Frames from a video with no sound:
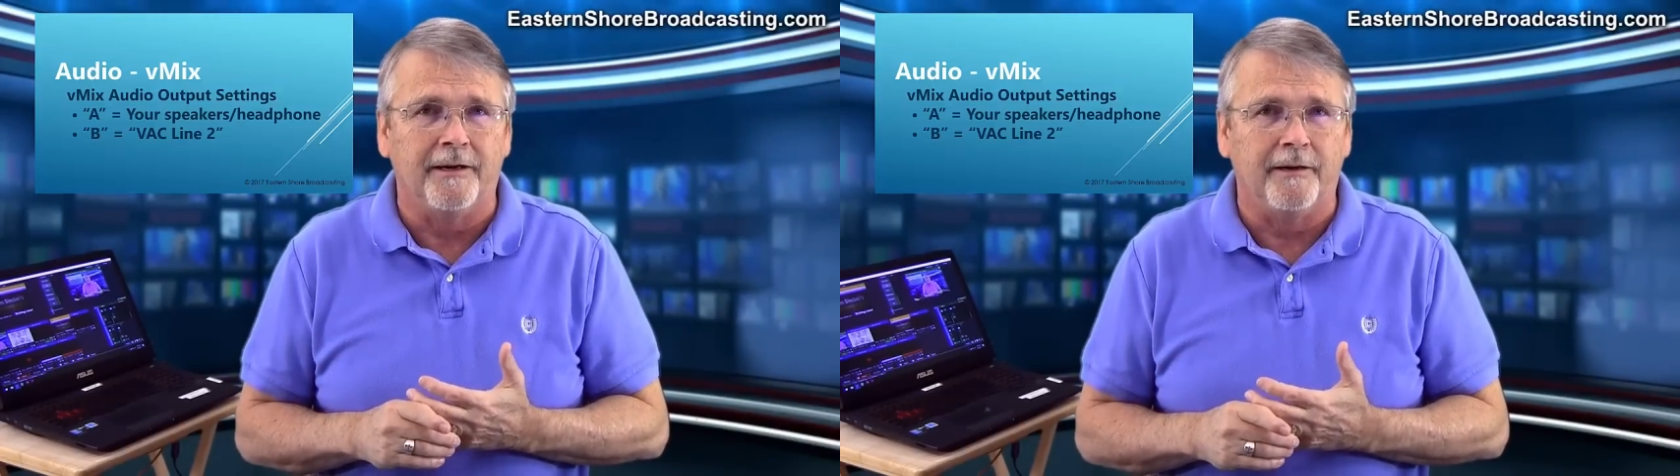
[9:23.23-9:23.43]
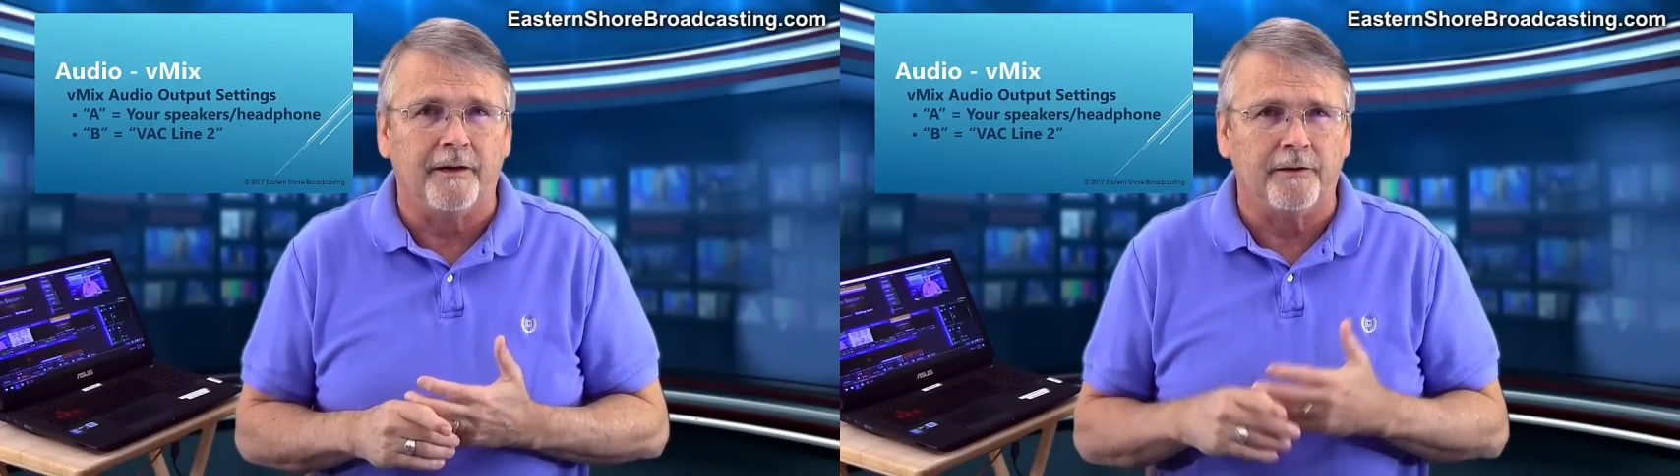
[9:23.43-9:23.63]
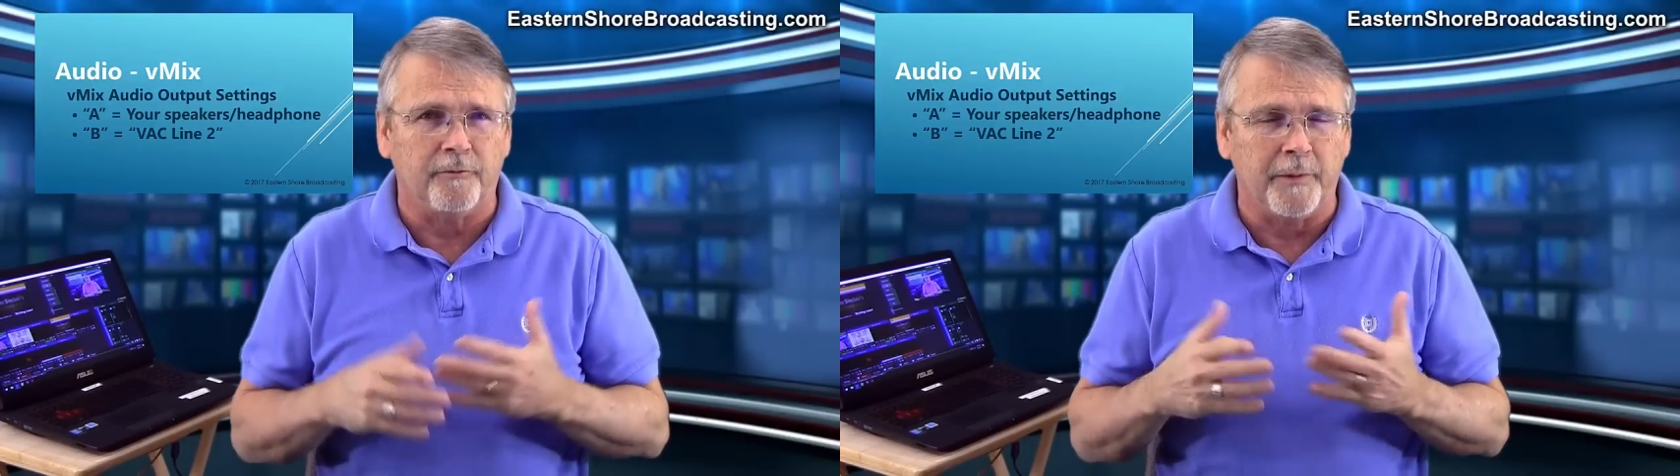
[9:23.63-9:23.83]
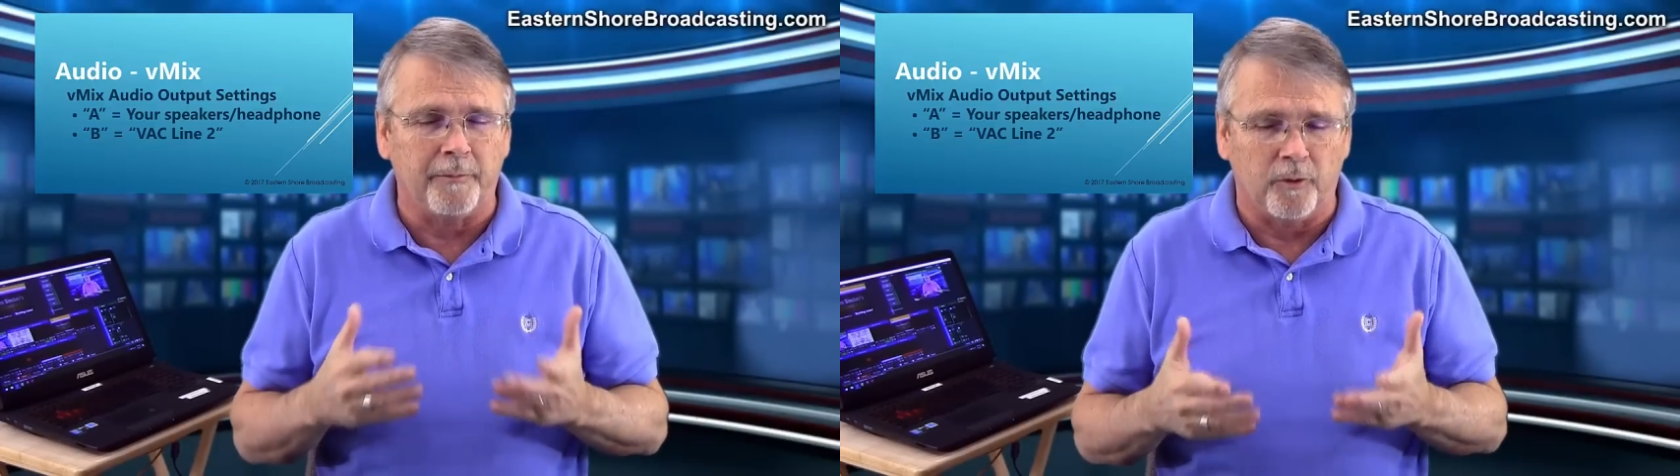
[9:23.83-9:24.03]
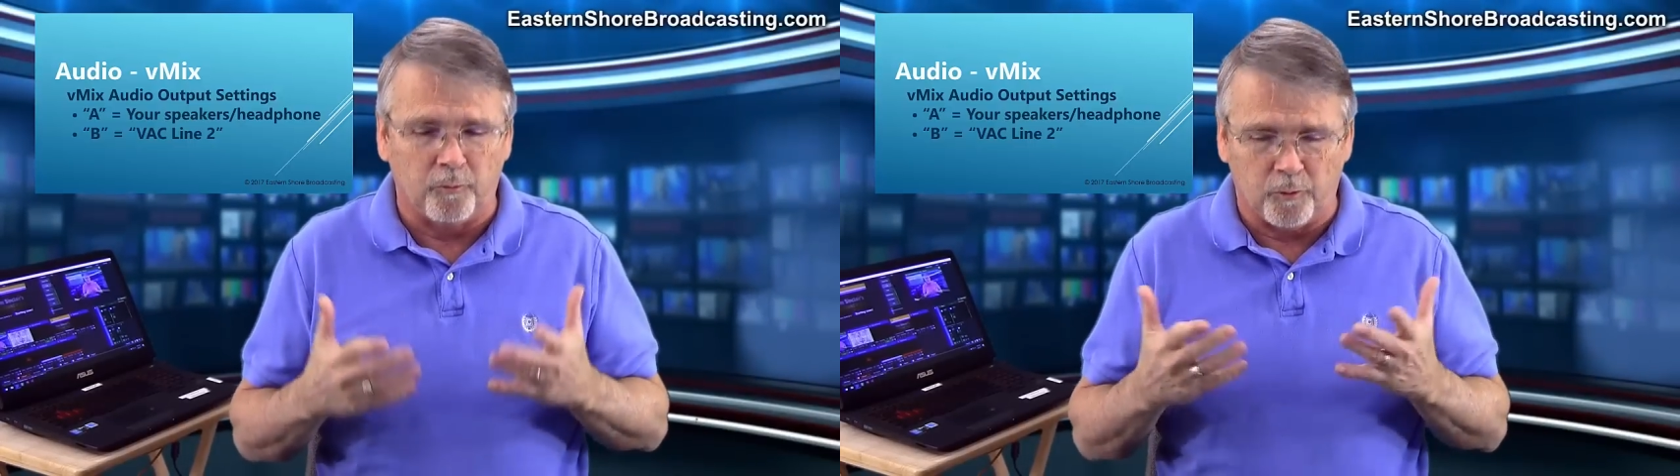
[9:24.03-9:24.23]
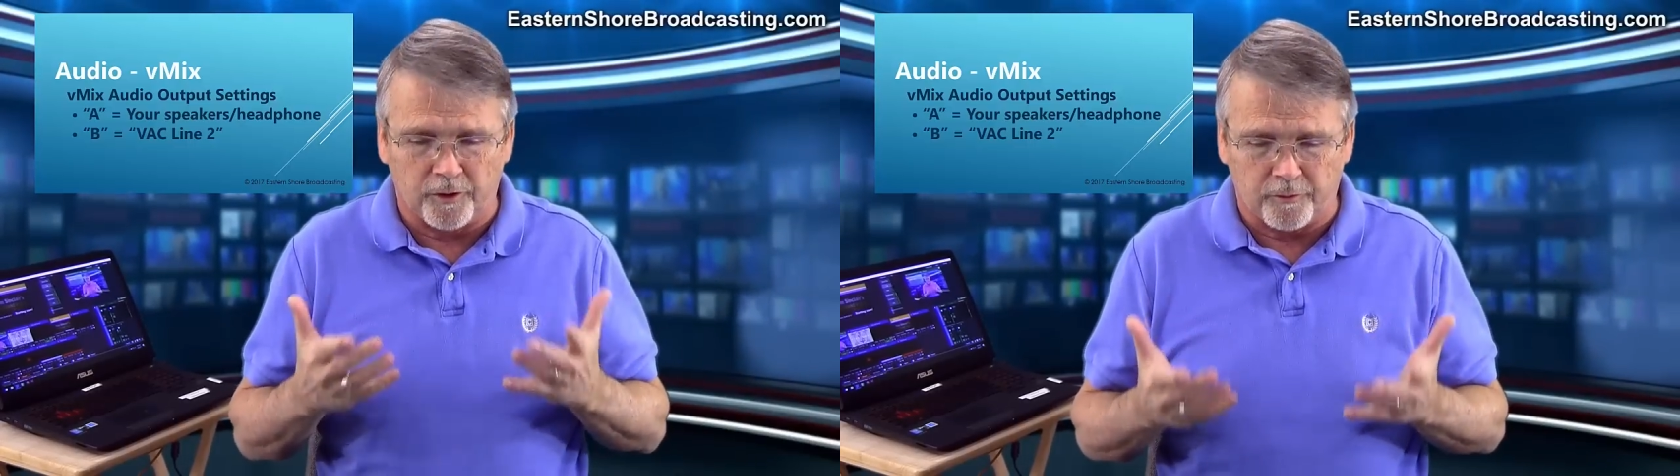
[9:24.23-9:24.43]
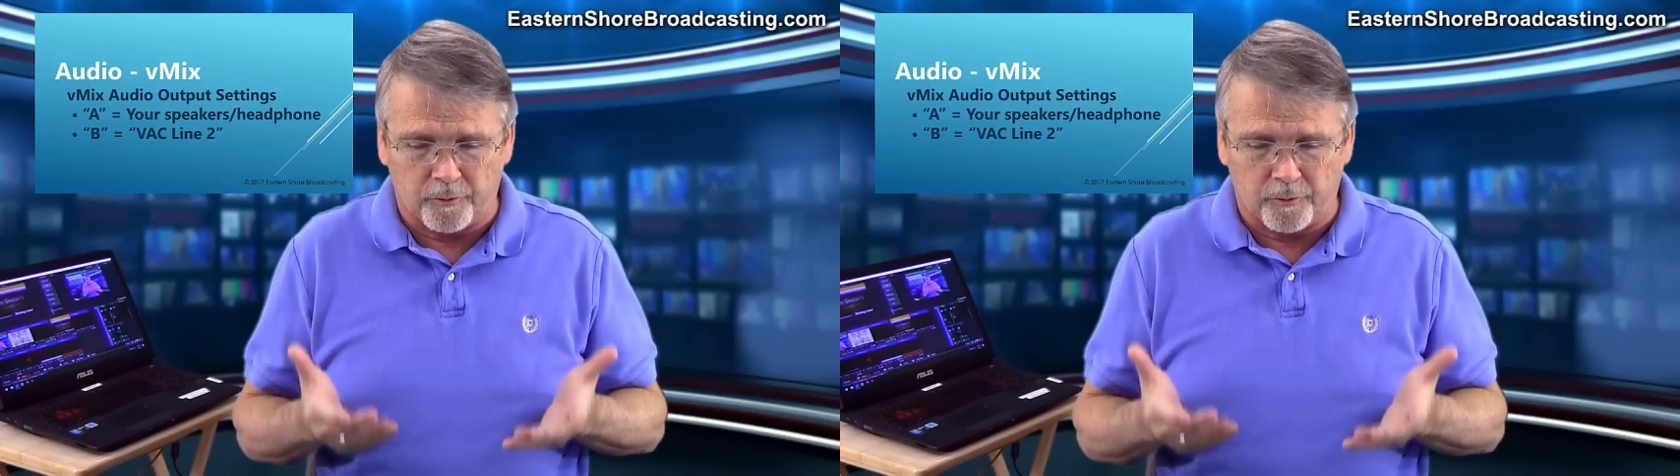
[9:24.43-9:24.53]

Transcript: Uh, and remember, we're,